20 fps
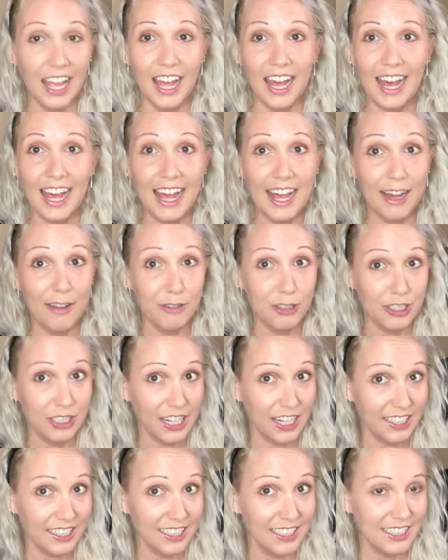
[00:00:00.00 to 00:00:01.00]
I have
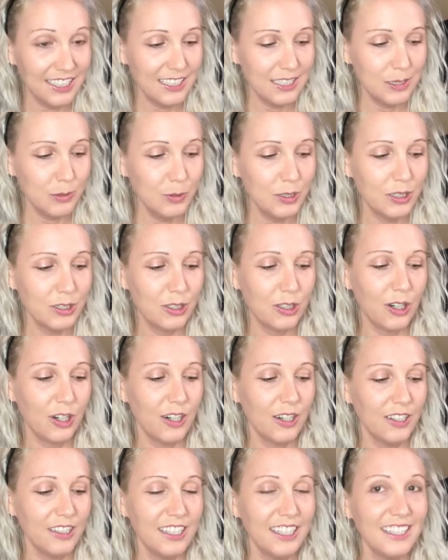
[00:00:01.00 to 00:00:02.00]
shallot in this one,
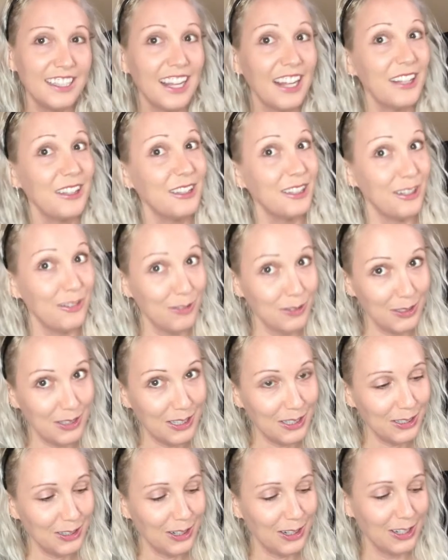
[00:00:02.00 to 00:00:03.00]
garlic. I love
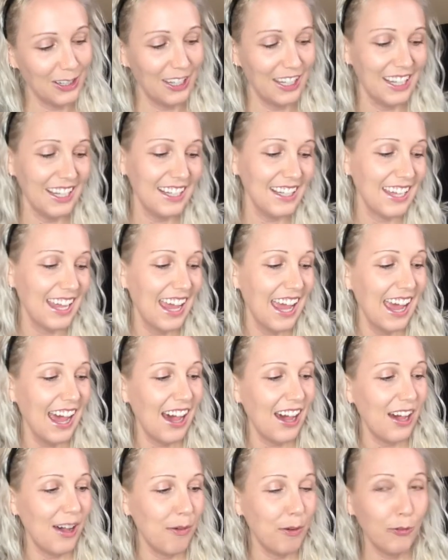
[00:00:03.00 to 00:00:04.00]
using garlic.
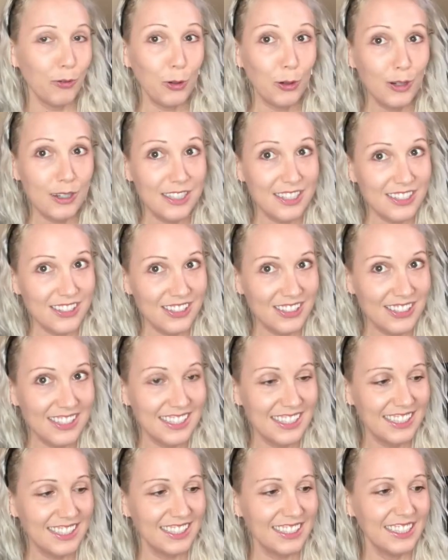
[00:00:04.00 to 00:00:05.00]
Of course, there's
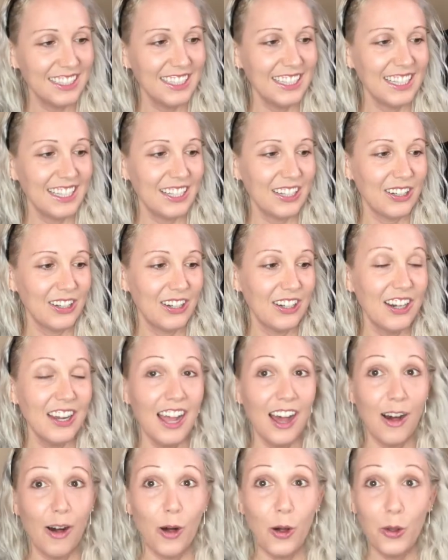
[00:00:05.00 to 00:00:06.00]
dill in here,
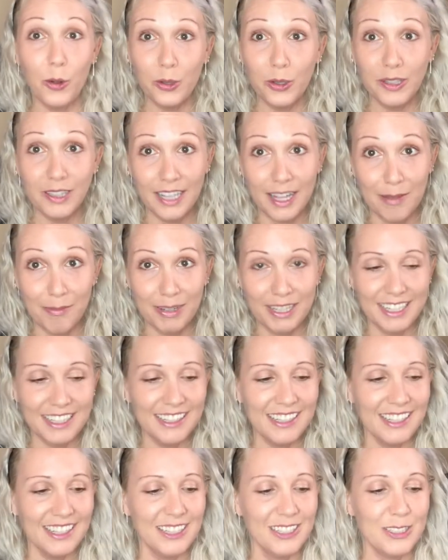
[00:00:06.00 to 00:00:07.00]
a whole lemon.
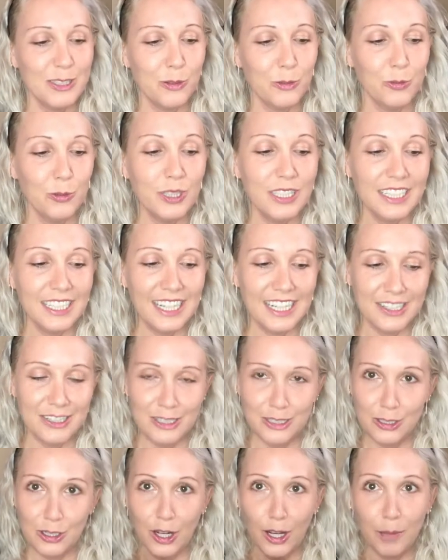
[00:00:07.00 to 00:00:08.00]
So really, I
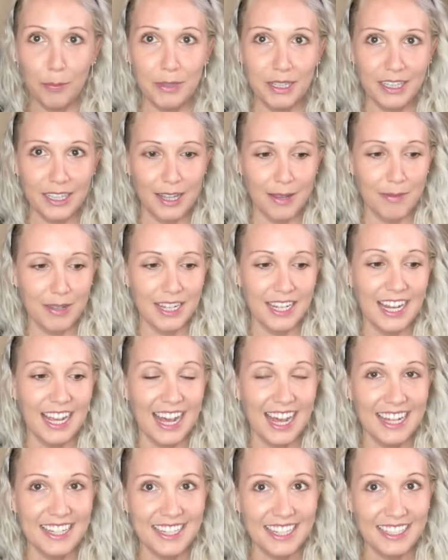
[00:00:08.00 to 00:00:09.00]
just chop the lemon,
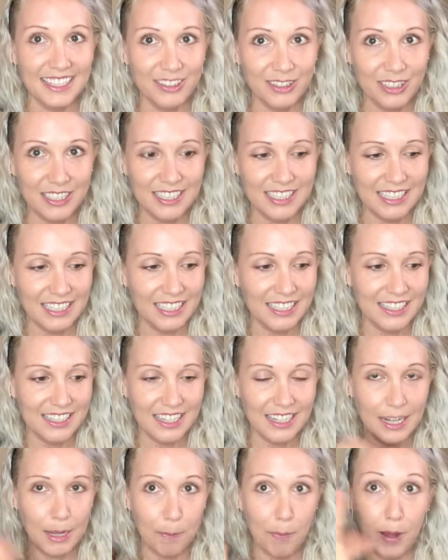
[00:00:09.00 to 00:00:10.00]
I take out the seeds,
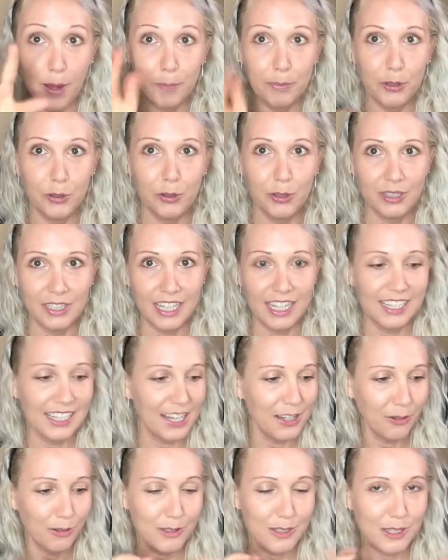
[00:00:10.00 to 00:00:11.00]
and I pop the whole thing. I
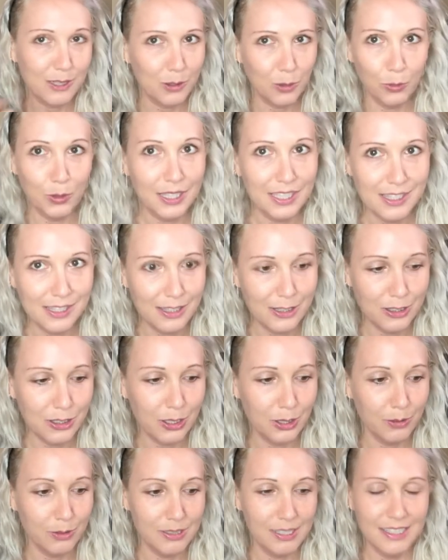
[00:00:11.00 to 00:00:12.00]
don't squeeze the
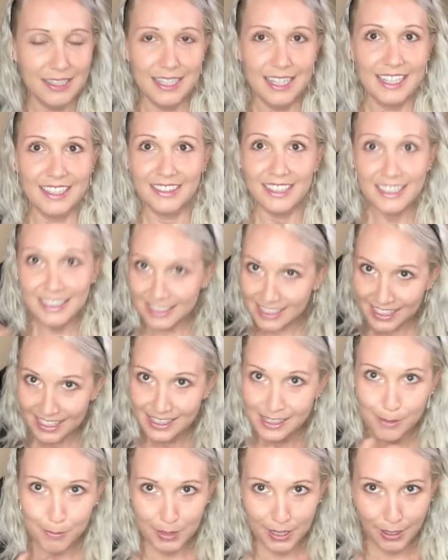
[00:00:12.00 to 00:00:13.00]
juice. It's like, let's
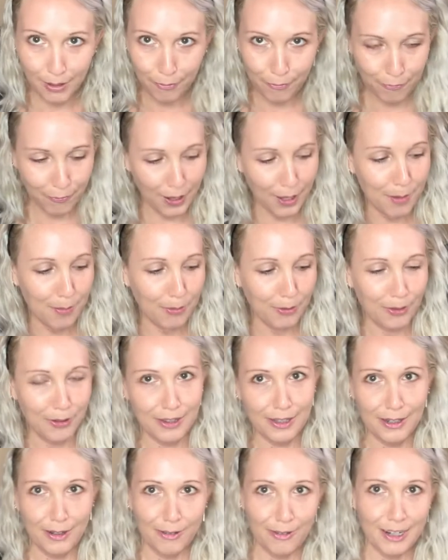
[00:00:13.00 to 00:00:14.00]
get some of that fiber in
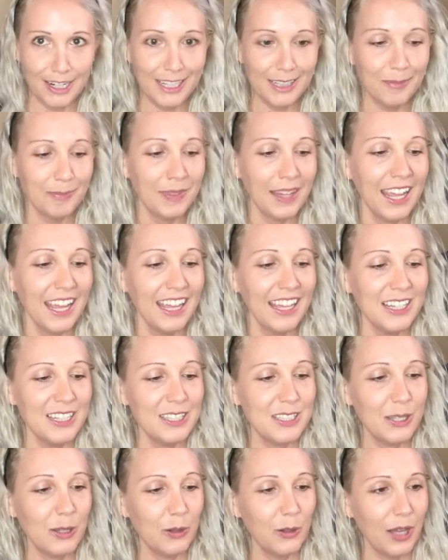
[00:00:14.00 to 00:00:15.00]
there, right?
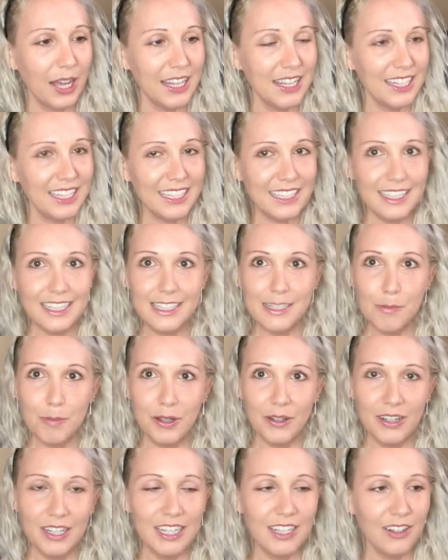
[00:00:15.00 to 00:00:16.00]
So I think that's
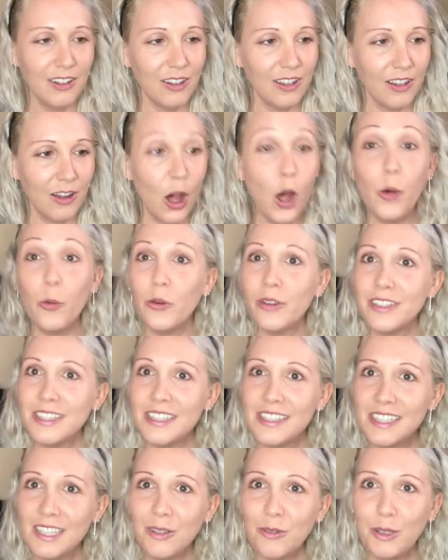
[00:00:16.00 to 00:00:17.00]
about it. Oh,
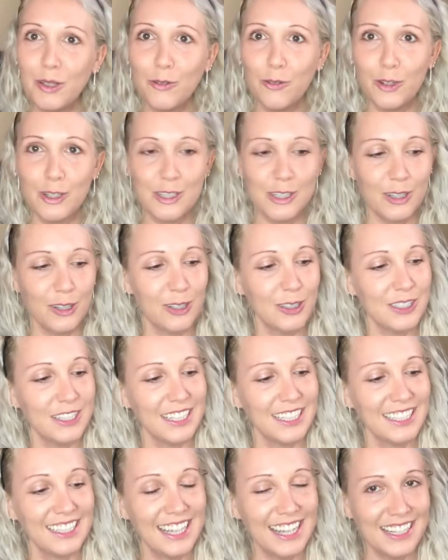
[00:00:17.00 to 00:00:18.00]
seaweed for salt,
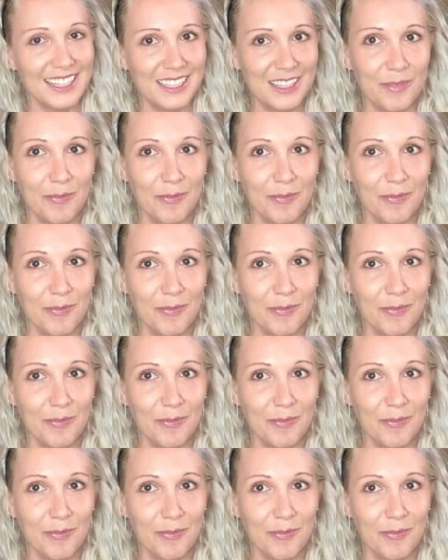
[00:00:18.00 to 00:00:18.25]
yes.